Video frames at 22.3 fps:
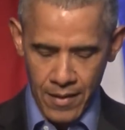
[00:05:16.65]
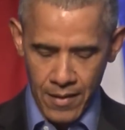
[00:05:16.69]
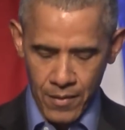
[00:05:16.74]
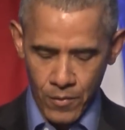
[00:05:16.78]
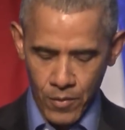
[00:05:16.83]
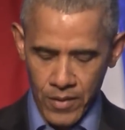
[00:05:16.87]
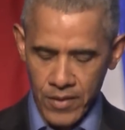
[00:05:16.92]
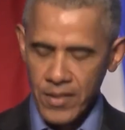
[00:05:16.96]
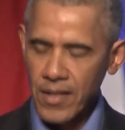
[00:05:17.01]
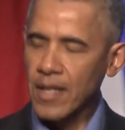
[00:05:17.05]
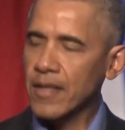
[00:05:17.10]

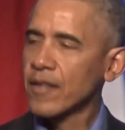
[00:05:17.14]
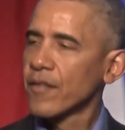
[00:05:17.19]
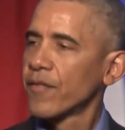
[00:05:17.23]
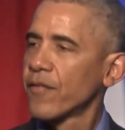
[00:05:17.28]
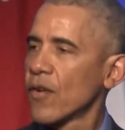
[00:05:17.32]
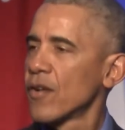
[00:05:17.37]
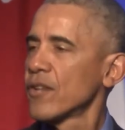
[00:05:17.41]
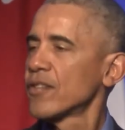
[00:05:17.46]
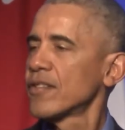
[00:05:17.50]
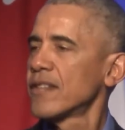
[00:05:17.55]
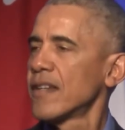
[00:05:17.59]
We set the
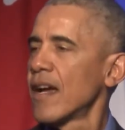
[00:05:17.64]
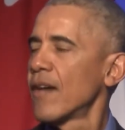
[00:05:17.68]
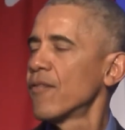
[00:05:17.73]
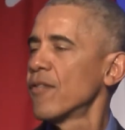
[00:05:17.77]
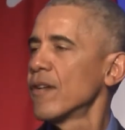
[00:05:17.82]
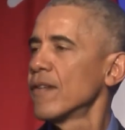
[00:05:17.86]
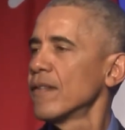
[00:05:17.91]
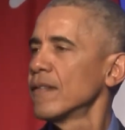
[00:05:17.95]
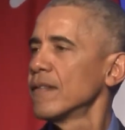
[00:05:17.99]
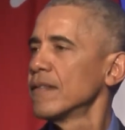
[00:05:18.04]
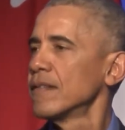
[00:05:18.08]
first
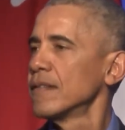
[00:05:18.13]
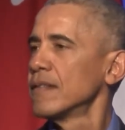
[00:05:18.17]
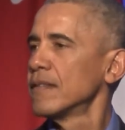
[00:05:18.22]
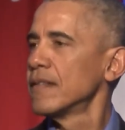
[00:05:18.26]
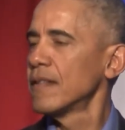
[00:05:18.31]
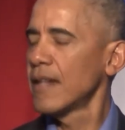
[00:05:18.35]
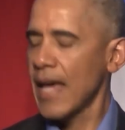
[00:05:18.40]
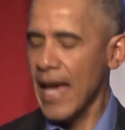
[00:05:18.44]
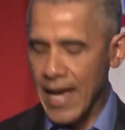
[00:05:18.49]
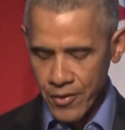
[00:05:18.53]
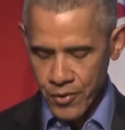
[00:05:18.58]
ever
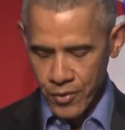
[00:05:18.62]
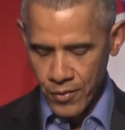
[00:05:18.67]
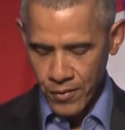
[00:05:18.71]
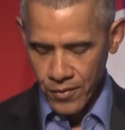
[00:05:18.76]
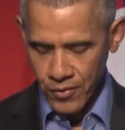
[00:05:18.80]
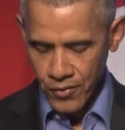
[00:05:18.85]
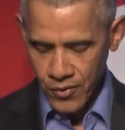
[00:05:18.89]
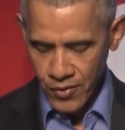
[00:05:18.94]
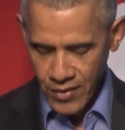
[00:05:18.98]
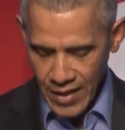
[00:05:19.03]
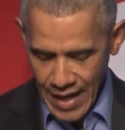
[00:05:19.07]

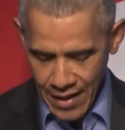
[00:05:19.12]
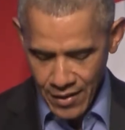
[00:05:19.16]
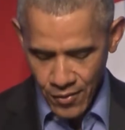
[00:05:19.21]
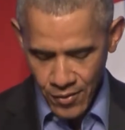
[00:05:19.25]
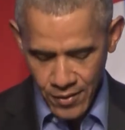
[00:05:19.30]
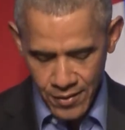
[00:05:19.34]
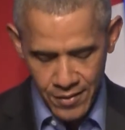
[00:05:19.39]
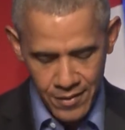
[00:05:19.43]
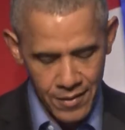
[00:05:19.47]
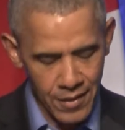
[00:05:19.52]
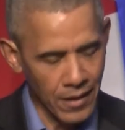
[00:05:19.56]
national
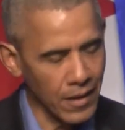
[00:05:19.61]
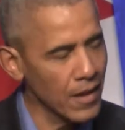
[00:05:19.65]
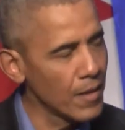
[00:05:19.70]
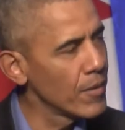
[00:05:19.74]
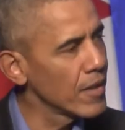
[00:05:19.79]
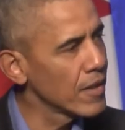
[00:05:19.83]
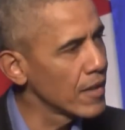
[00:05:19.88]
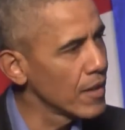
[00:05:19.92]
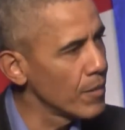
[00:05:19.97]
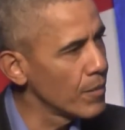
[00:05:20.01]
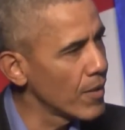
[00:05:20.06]
standards to
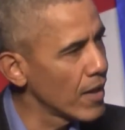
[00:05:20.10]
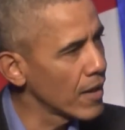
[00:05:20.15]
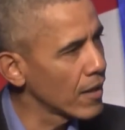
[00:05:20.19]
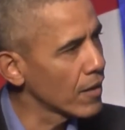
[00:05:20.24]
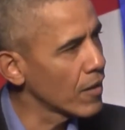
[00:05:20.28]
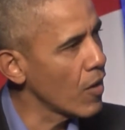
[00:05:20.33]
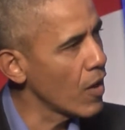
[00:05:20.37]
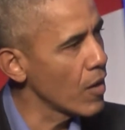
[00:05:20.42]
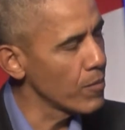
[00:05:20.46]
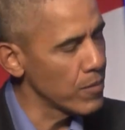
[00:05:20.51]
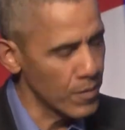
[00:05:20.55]
limit the amount of
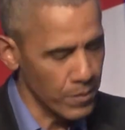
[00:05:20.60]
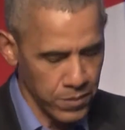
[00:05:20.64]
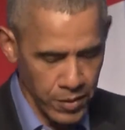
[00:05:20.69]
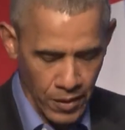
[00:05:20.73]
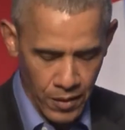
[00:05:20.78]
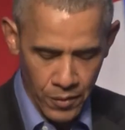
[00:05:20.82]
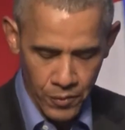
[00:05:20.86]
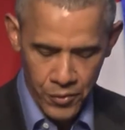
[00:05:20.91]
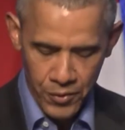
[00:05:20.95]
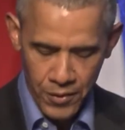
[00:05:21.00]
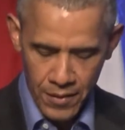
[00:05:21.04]
carbon
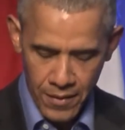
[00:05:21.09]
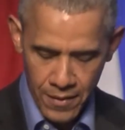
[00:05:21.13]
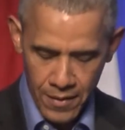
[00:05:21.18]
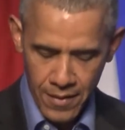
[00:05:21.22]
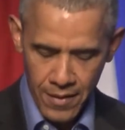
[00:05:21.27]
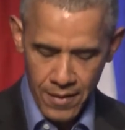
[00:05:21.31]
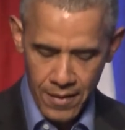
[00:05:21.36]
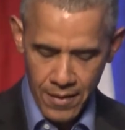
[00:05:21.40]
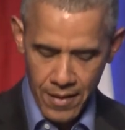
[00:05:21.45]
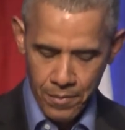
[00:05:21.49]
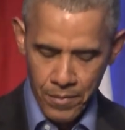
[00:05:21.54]

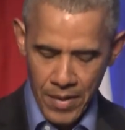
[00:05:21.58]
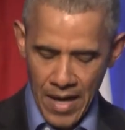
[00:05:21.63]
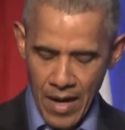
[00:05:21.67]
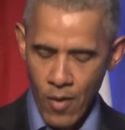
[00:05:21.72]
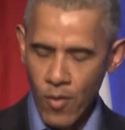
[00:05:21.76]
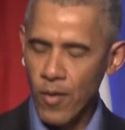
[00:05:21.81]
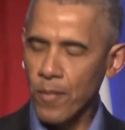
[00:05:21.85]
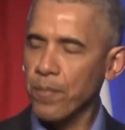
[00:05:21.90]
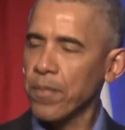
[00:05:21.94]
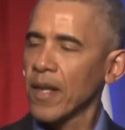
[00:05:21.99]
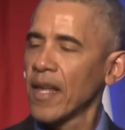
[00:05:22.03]
pollution that
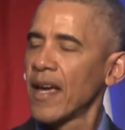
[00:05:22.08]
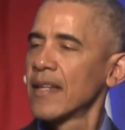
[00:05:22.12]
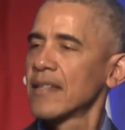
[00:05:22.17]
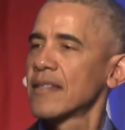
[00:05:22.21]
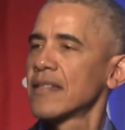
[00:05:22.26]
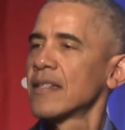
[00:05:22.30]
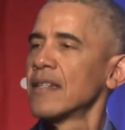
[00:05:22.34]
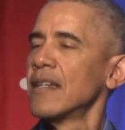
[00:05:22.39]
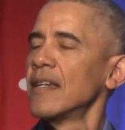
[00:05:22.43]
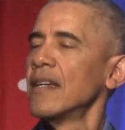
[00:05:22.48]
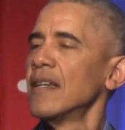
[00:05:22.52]
power
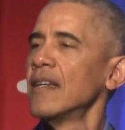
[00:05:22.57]
plants